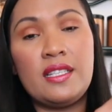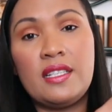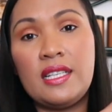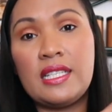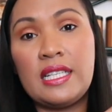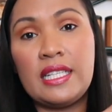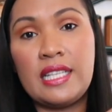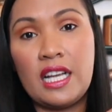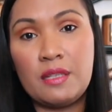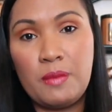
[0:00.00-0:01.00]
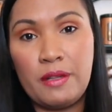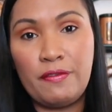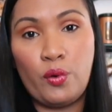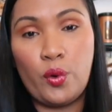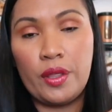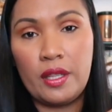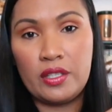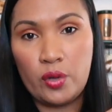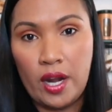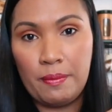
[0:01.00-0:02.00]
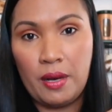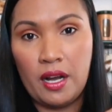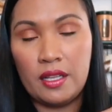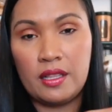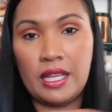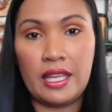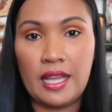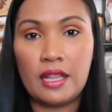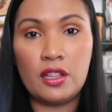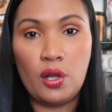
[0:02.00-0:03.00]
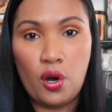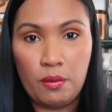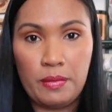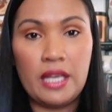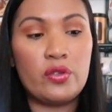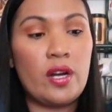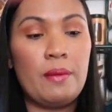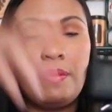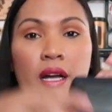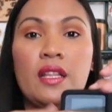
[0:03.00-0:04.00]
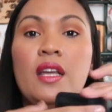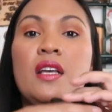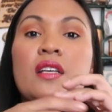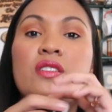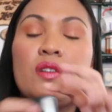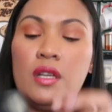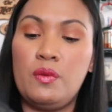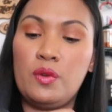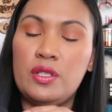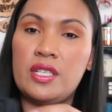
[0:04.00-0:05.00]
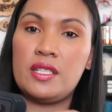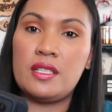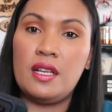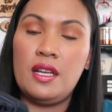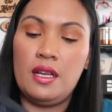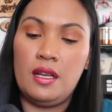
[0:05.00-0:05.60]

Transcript: This is an attachment for the tripod, like that long, big tripod. So it will just,